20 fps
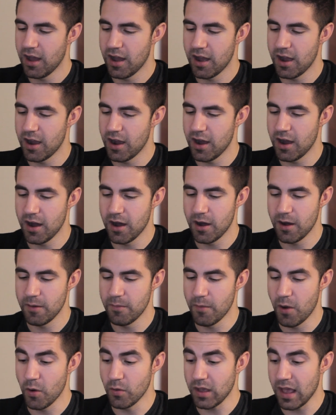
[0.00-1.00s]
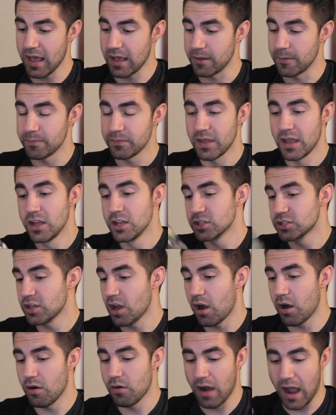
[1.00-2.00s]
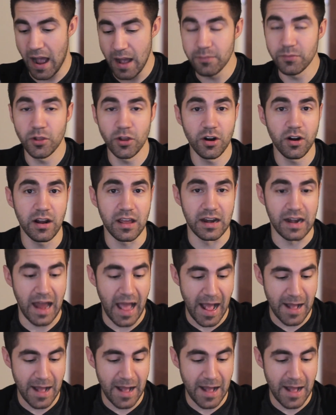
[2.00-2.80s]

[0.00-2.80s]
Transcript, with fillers: Um, okay, so I'm learning.